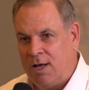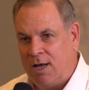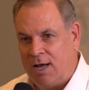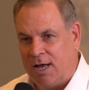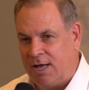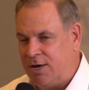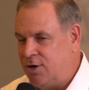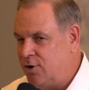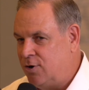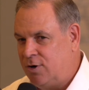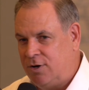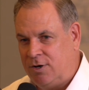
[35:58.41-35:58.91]

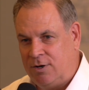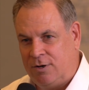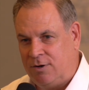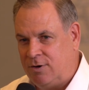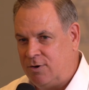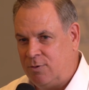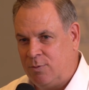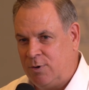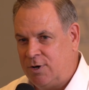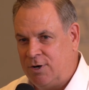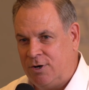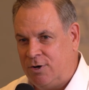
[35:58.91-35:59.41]
and you
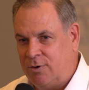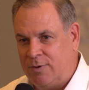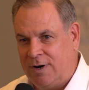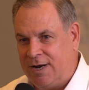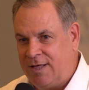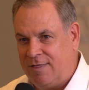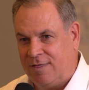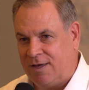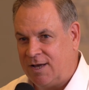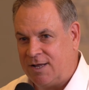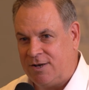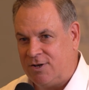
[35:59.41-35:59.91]
wouldn't do
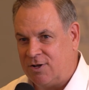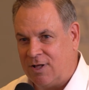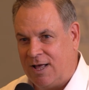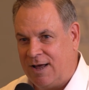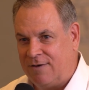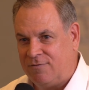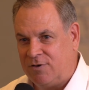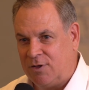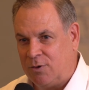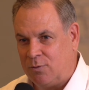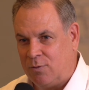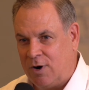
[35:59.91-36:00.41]
anything until
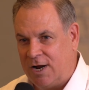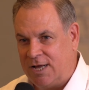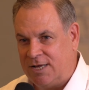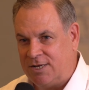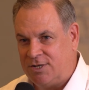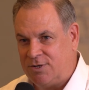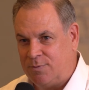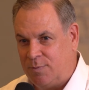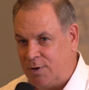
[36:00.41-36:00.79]
after the race.